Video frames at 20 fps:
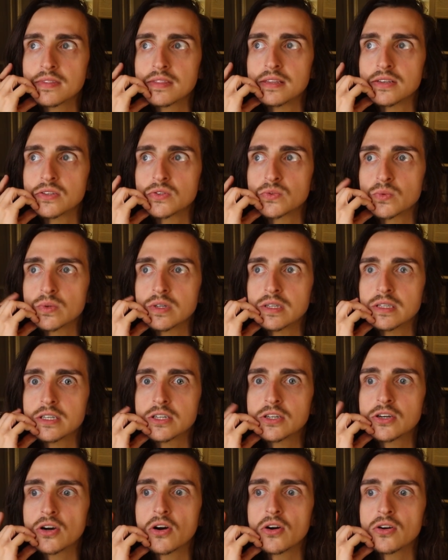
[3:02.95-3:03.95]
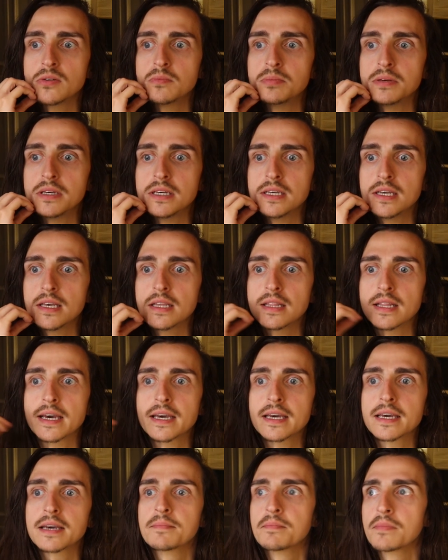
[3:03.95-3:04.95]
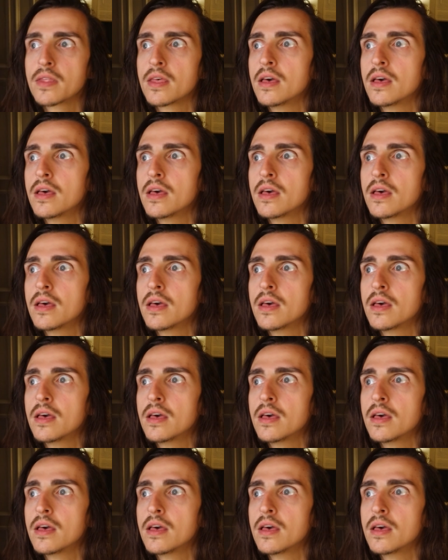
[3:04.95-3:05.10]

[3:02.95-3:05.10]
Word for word: this really could be like